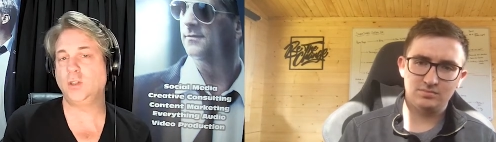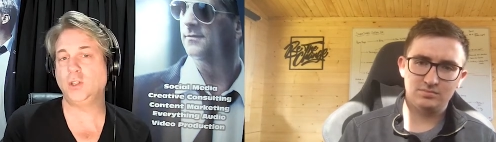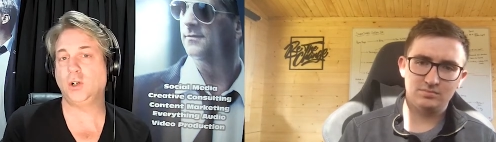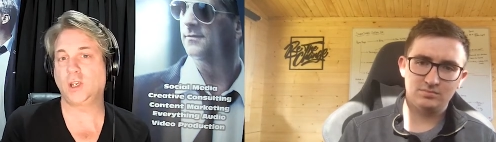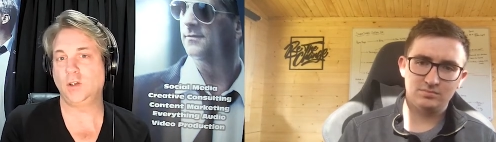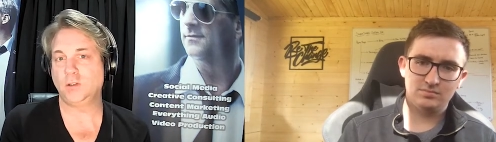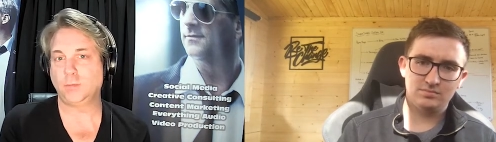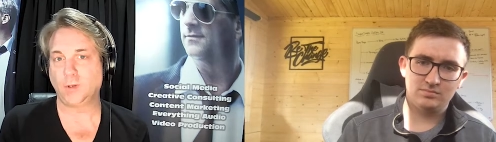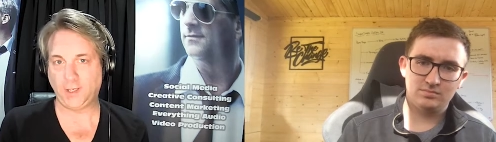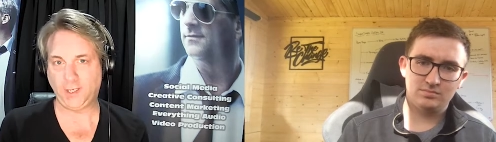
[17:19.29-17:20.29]
Speaker 1: you're
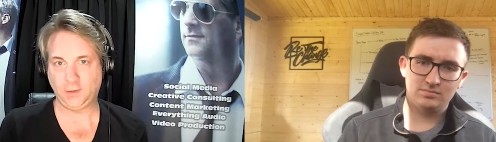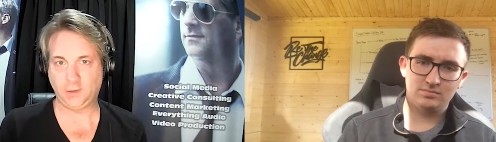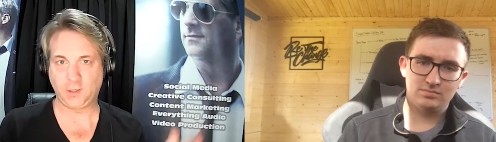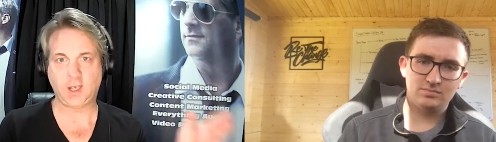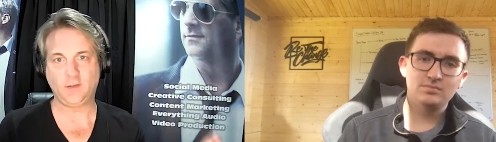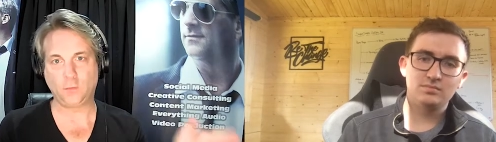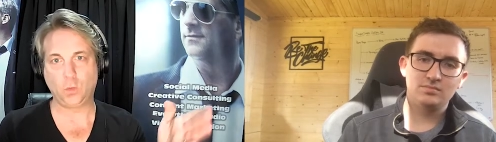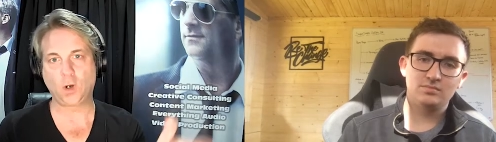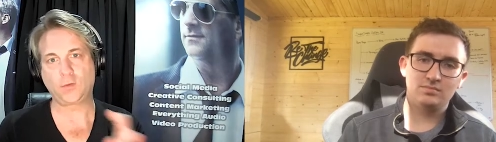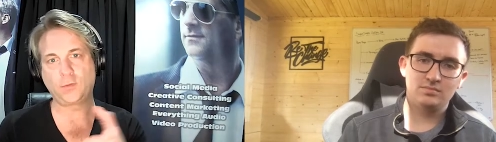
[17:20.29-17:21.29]
accountable then to kind
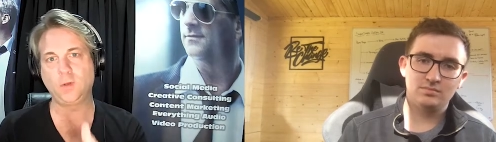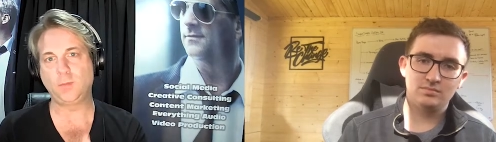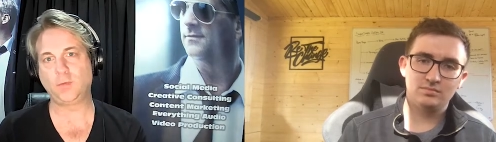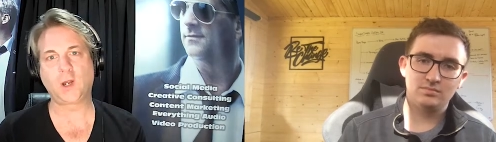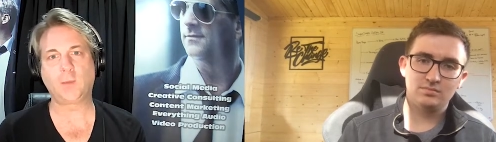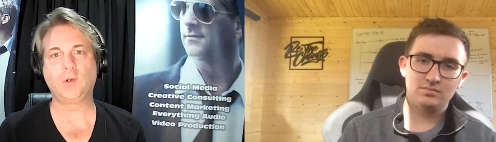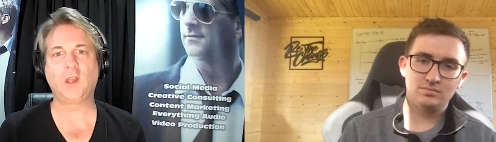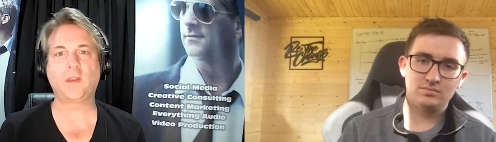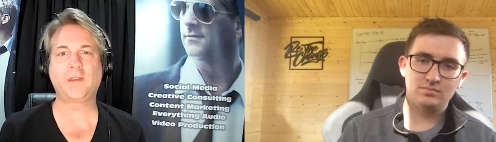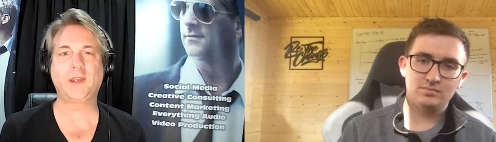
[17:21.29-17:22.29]
of work through the program
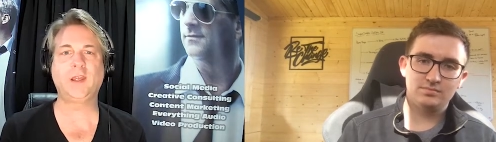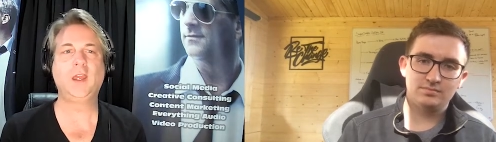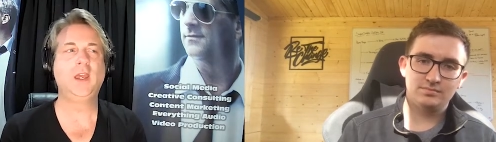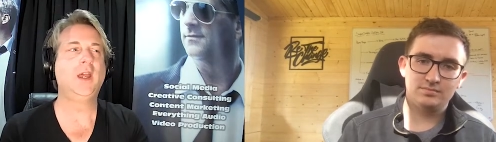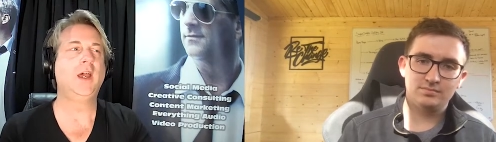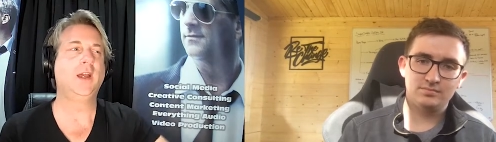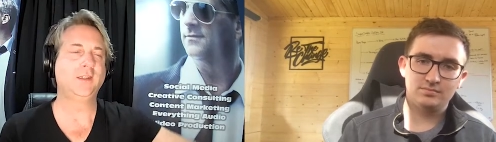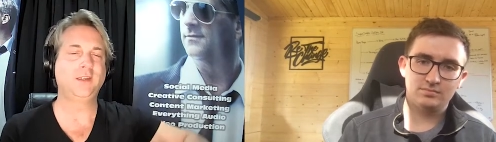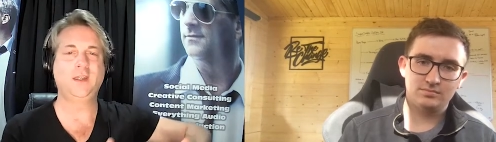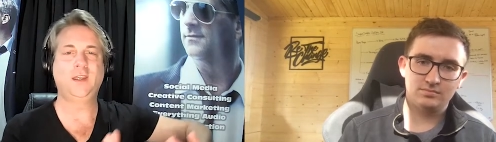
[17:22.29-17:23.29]
rather than
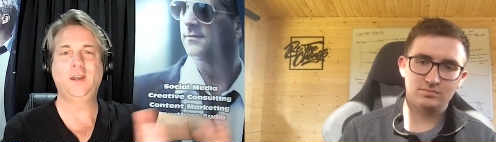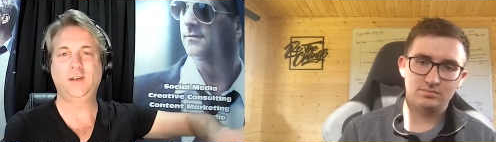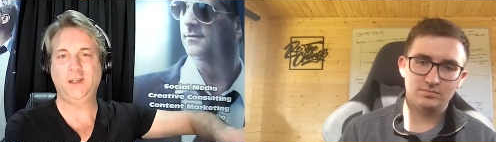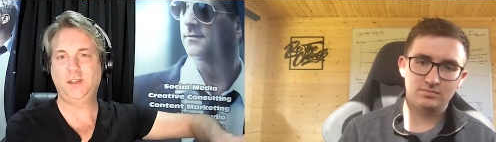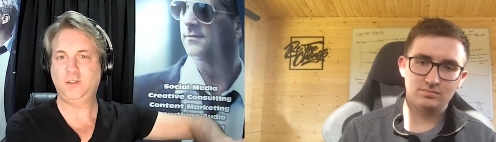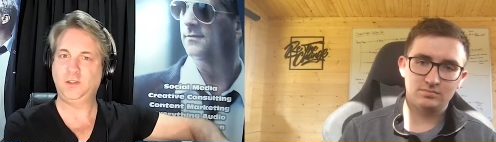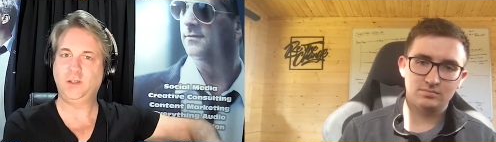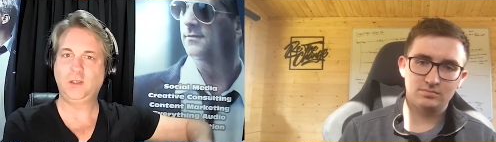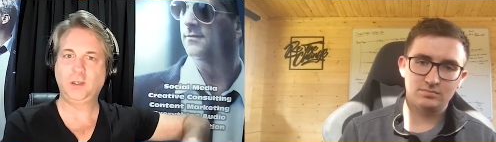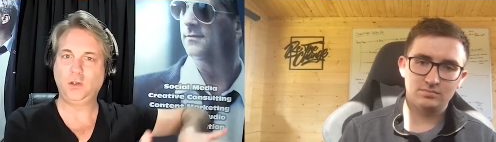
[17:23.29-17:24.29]
here it is
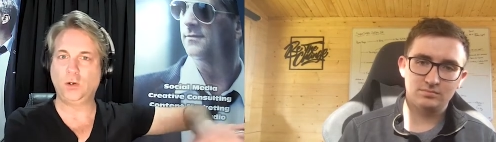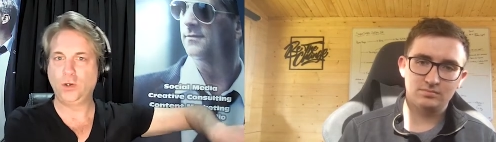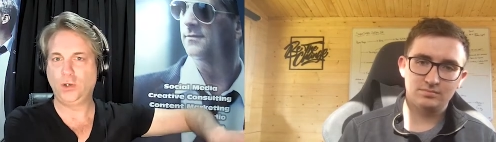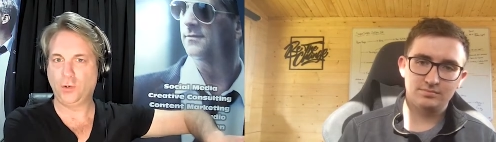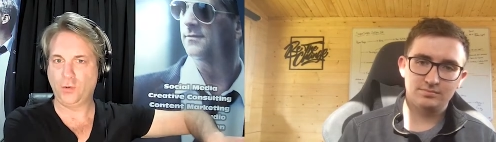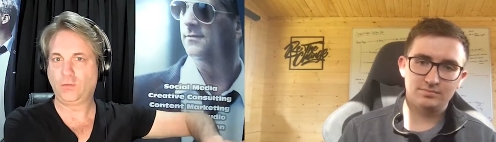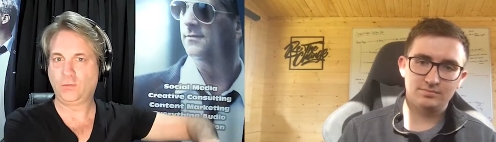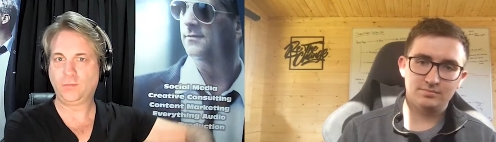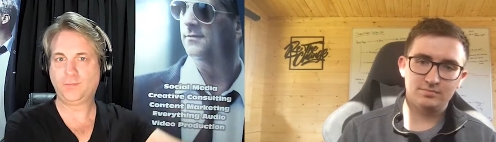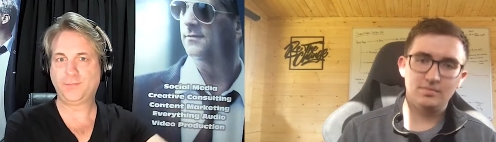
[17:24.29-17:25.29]
you're on your own.
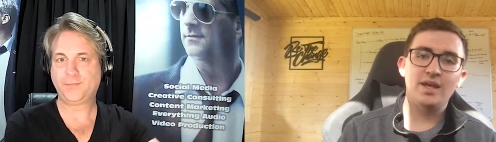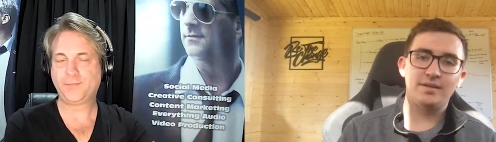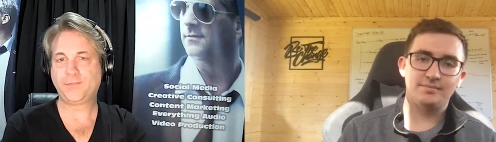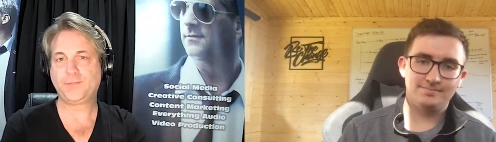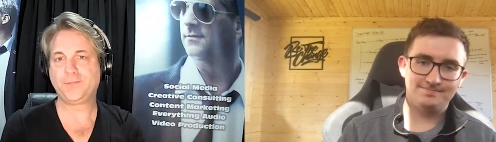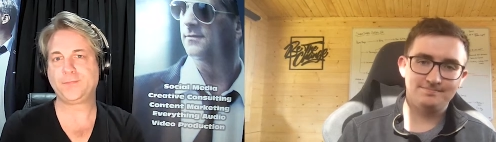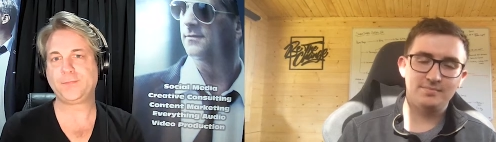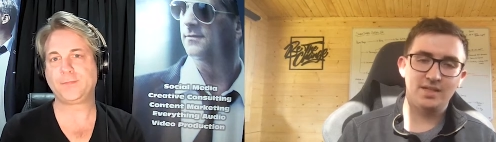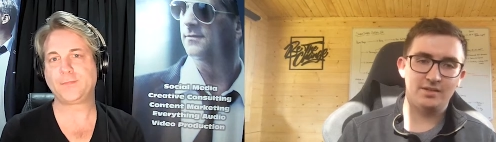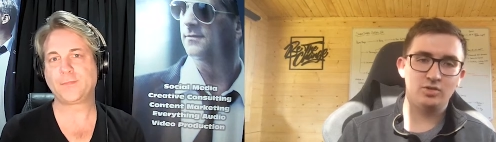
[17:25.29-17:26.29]
Speaker 2: Yeah,
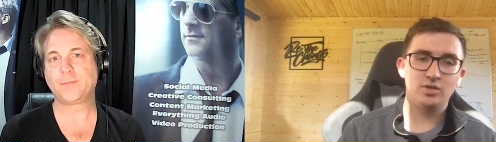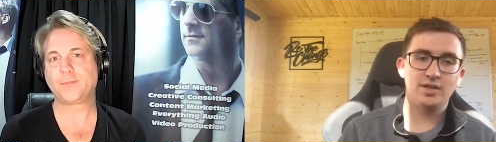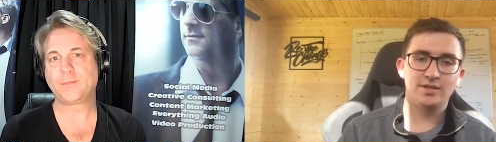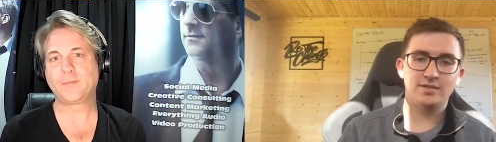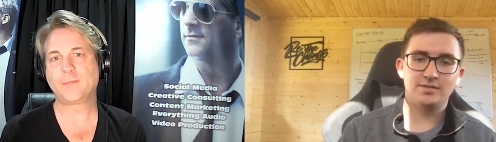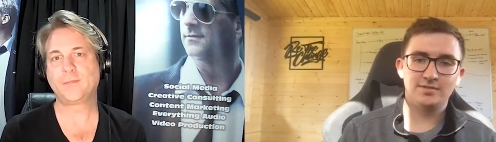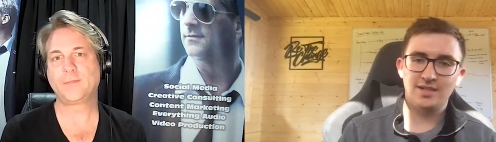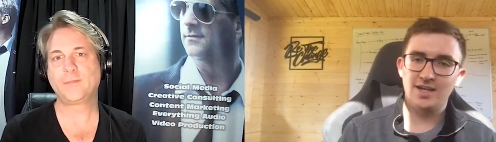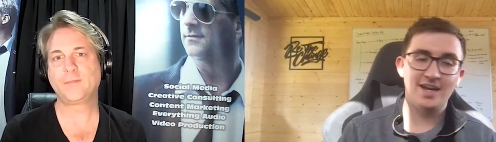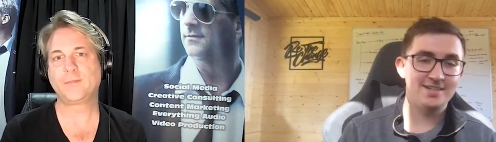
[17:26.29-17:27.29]
yeah. Good luck.
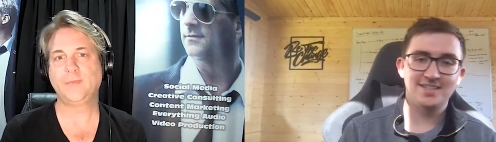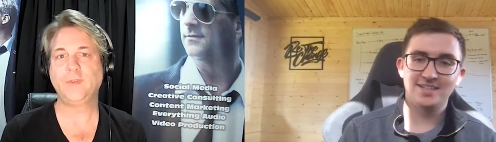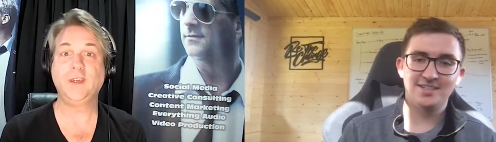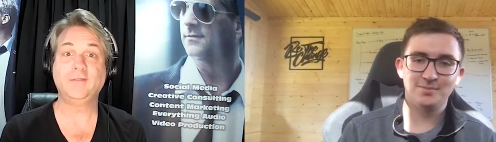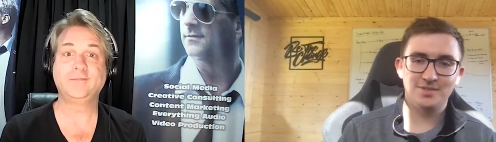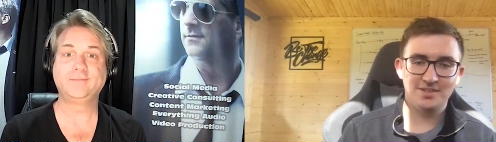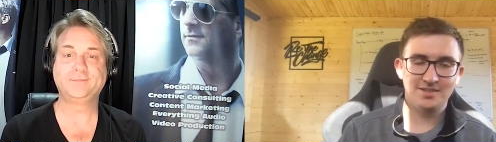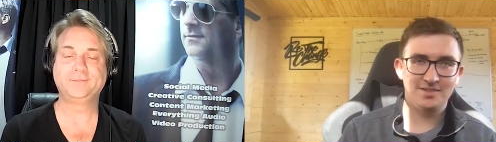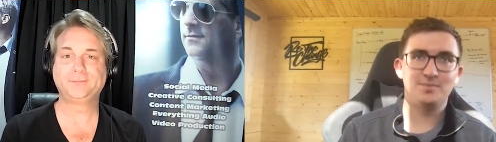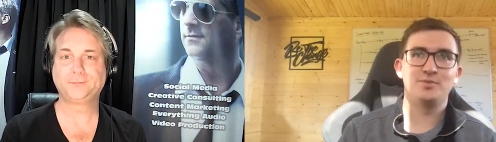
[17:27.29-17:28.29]
Uh, I signed yeah. up
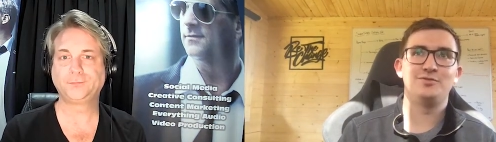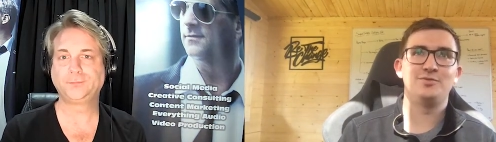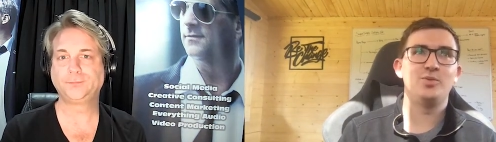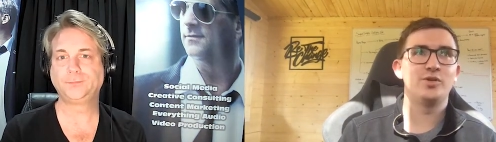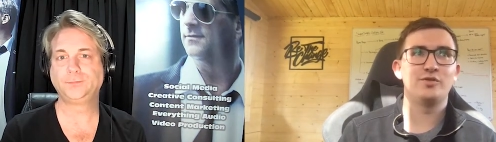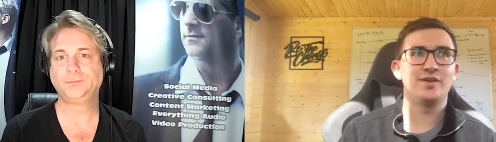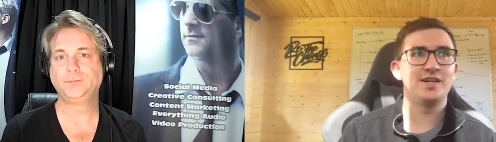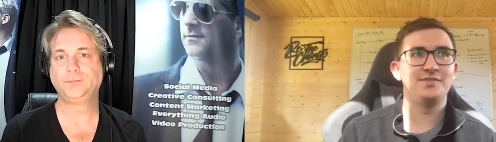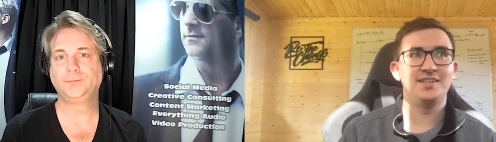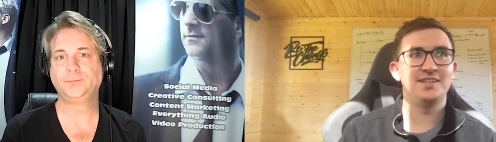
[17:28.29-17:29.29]
to four or
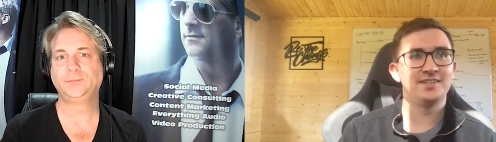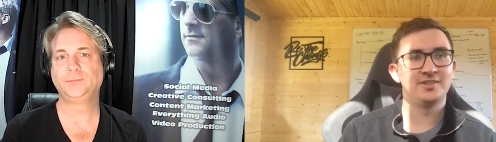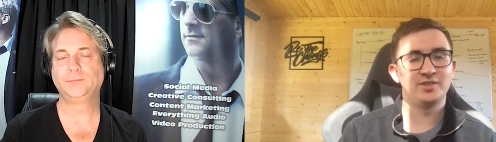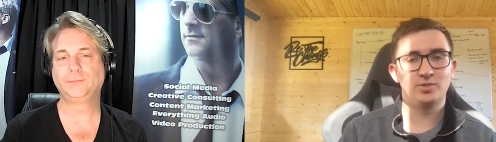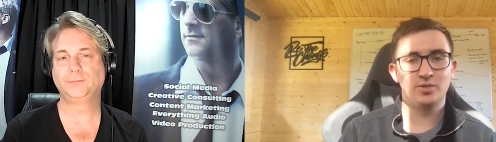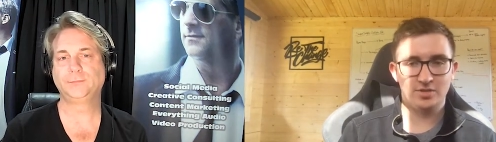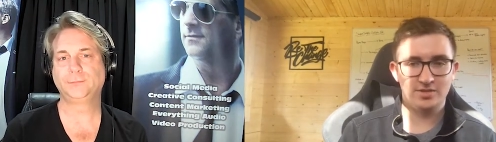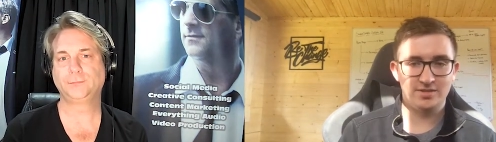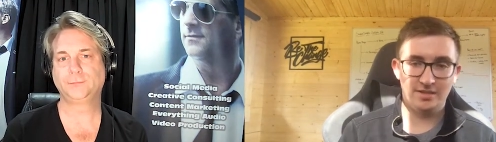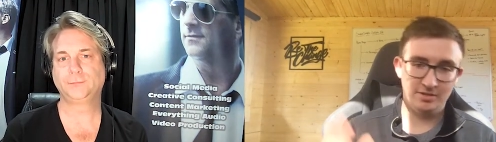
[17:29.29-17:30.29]
five e-learning
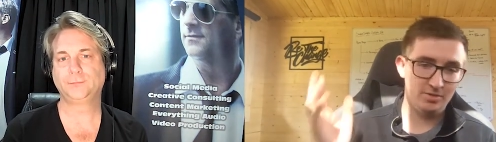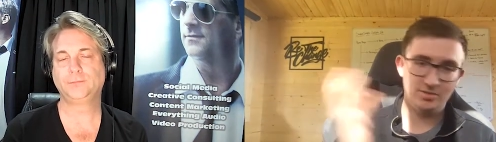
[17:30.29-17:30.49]
courses, and they're all